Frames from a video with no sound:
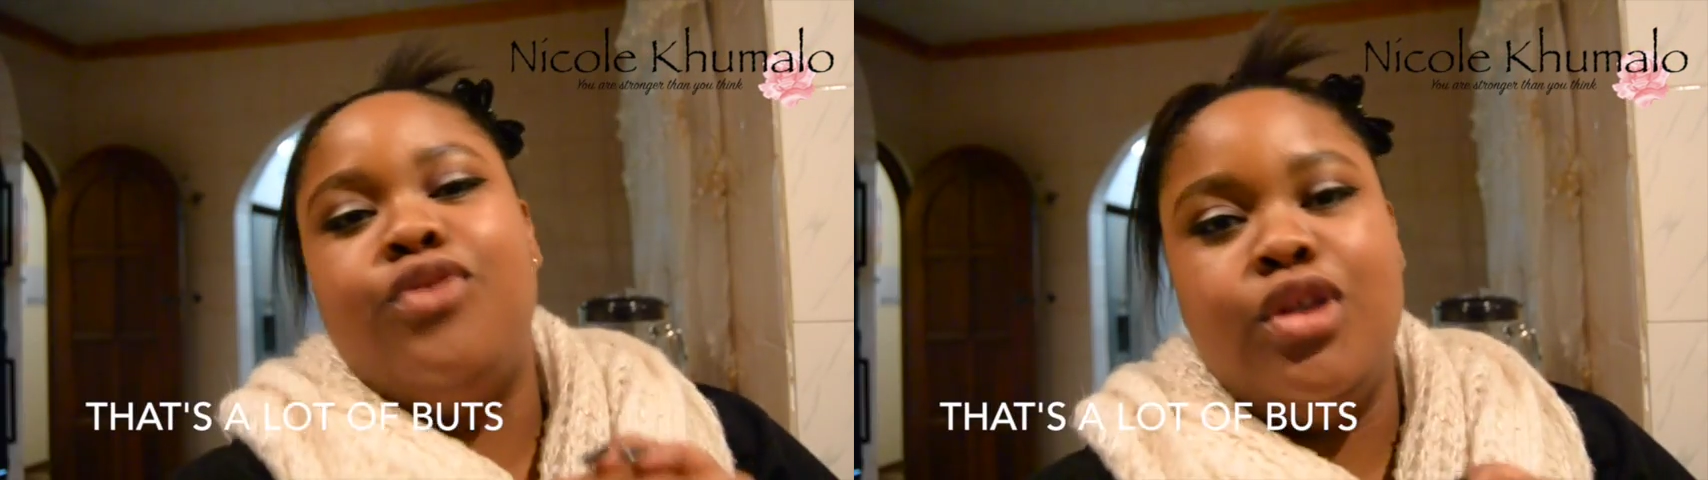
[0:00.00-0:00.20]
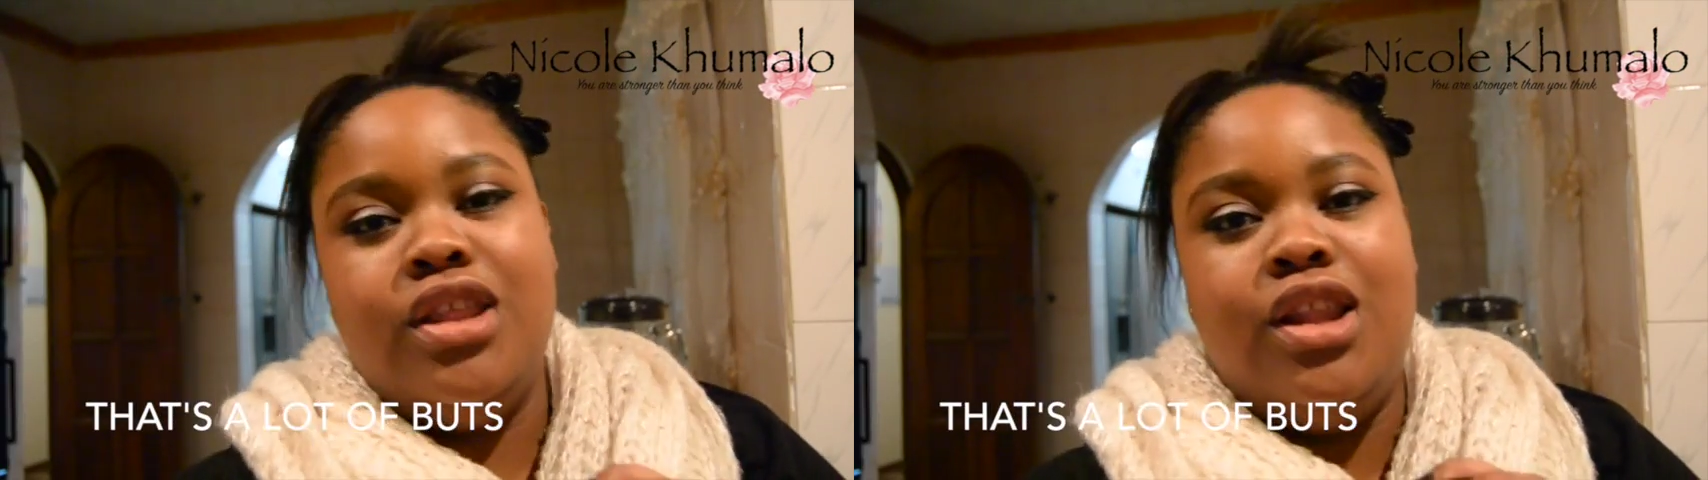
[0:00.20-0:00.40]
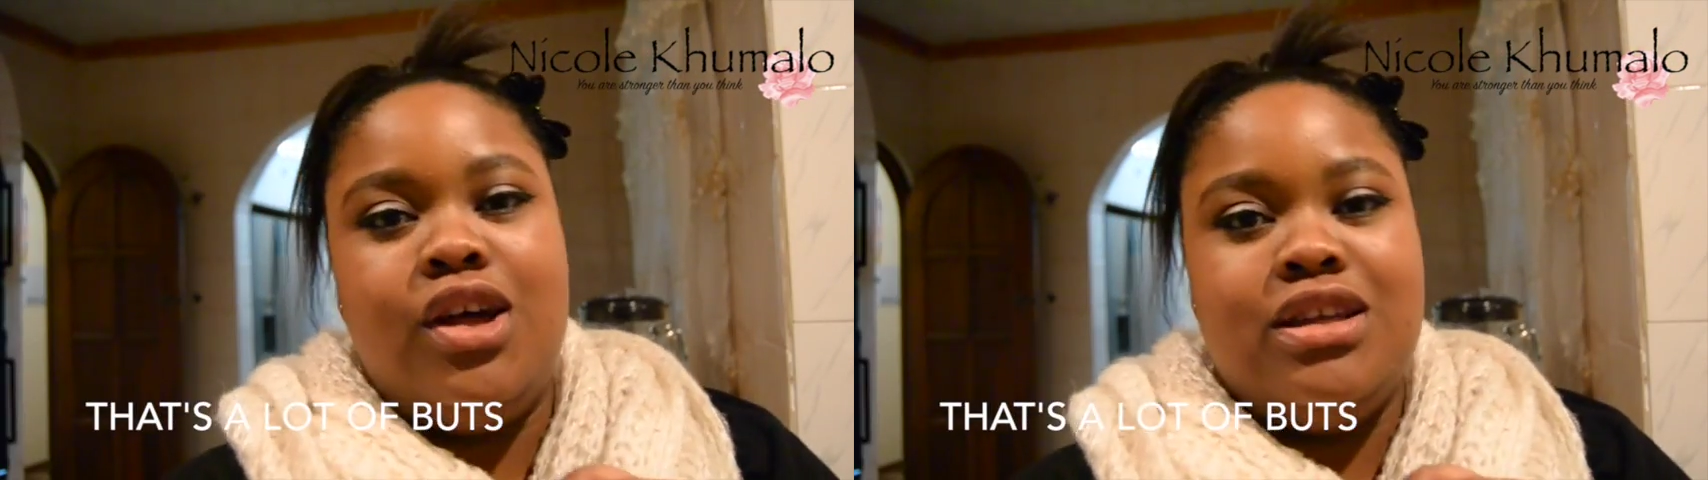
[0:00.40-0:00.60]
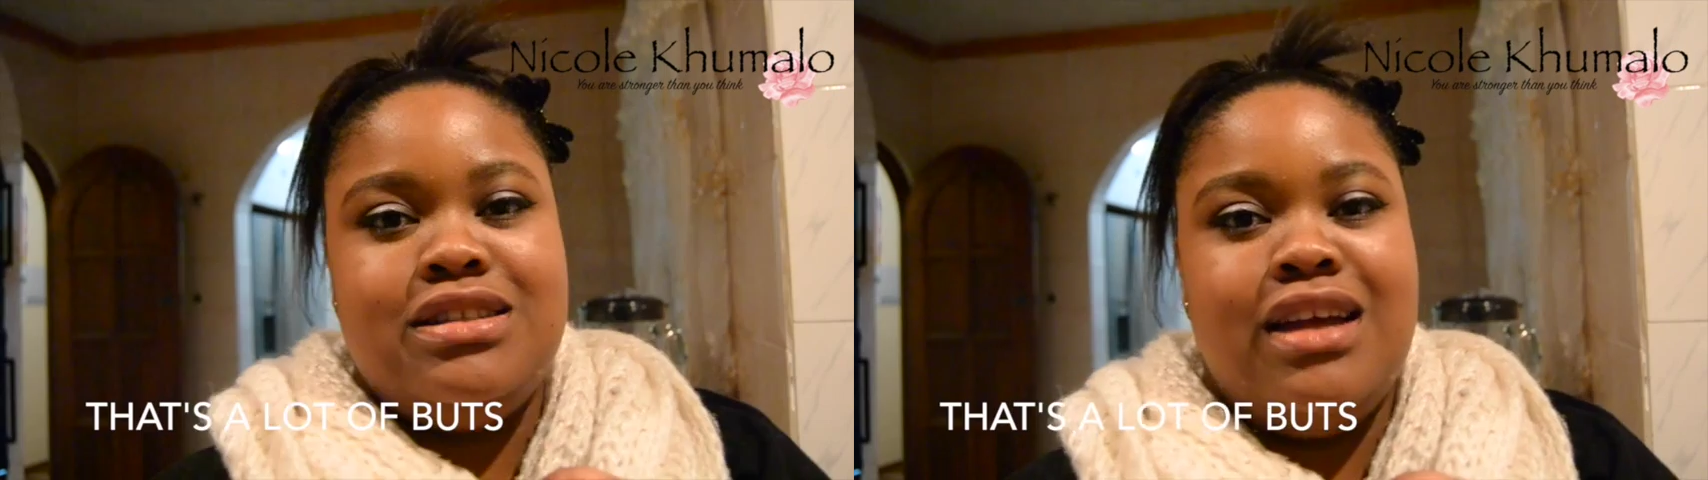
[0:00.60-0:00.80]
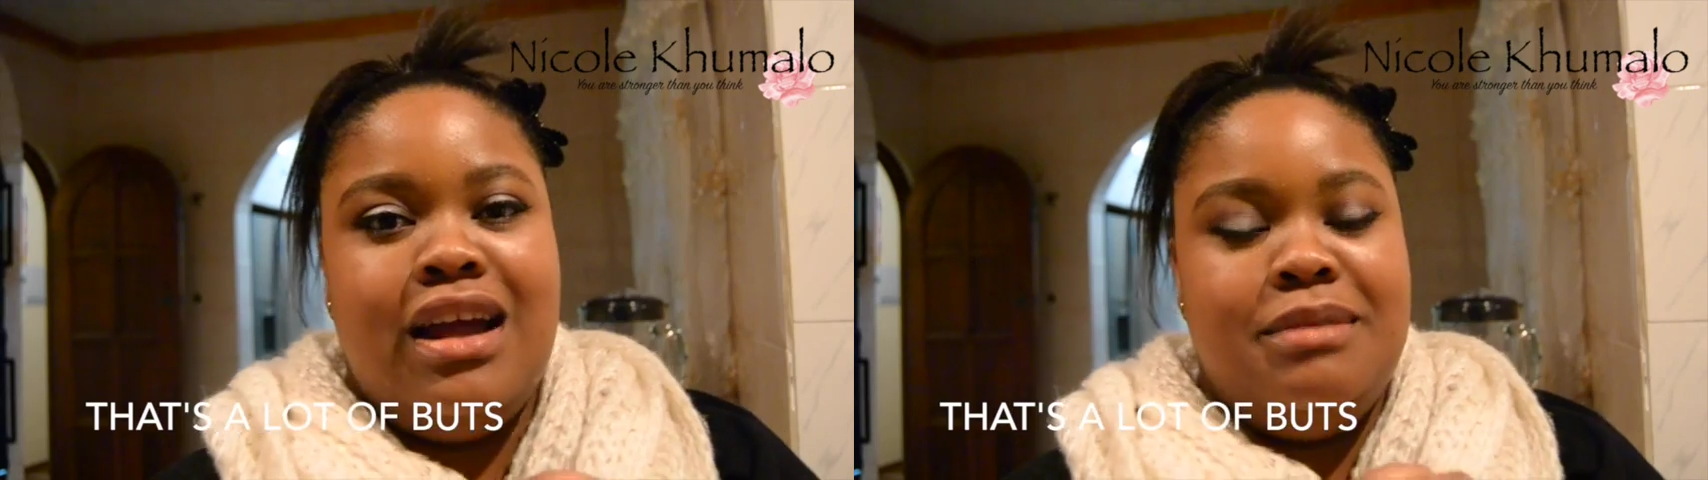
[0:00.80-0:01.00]
for the
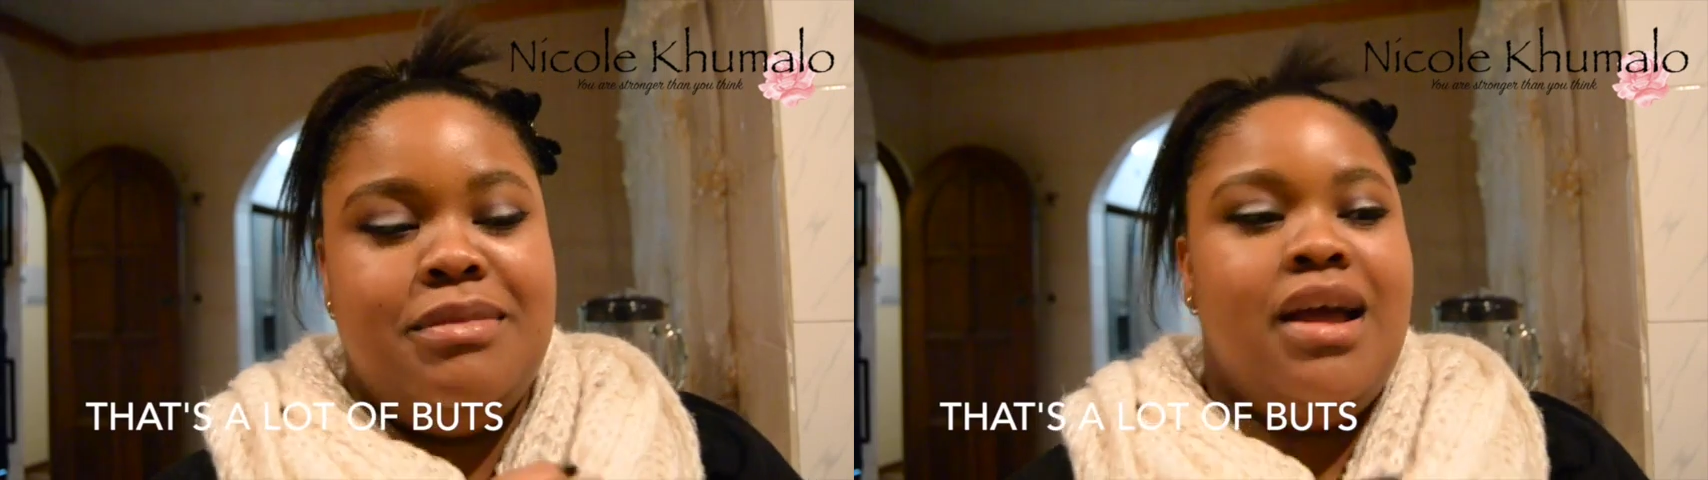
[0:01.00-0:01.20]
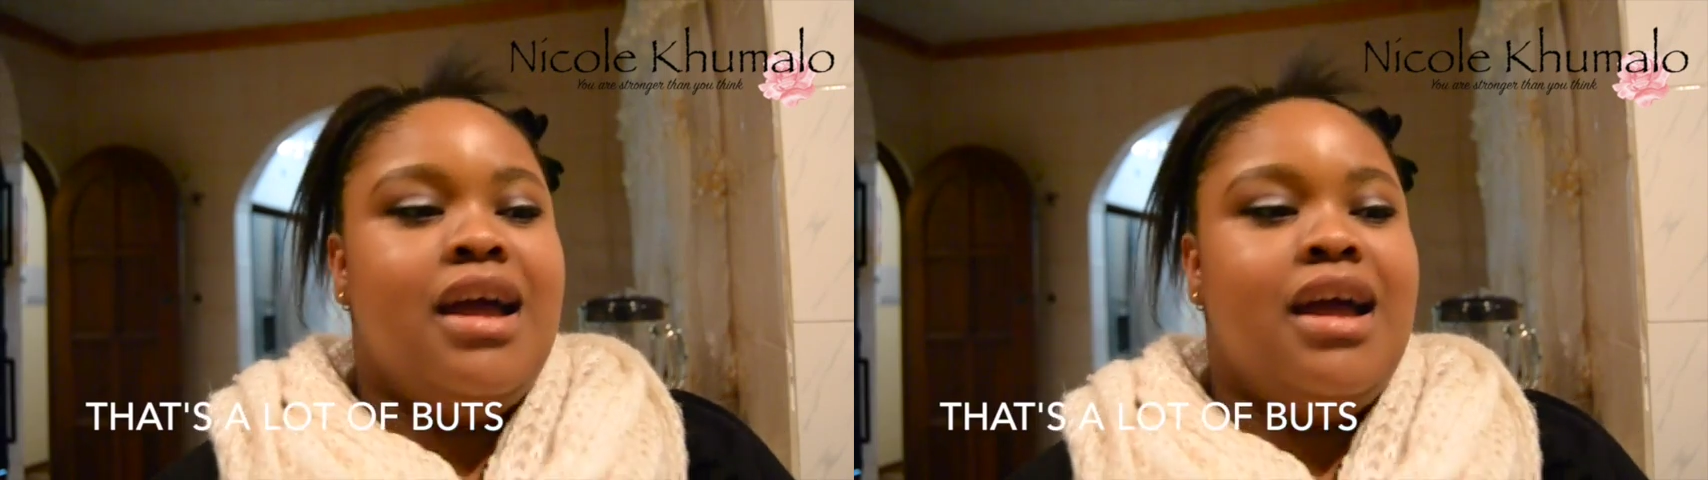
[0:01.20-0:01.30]
last time,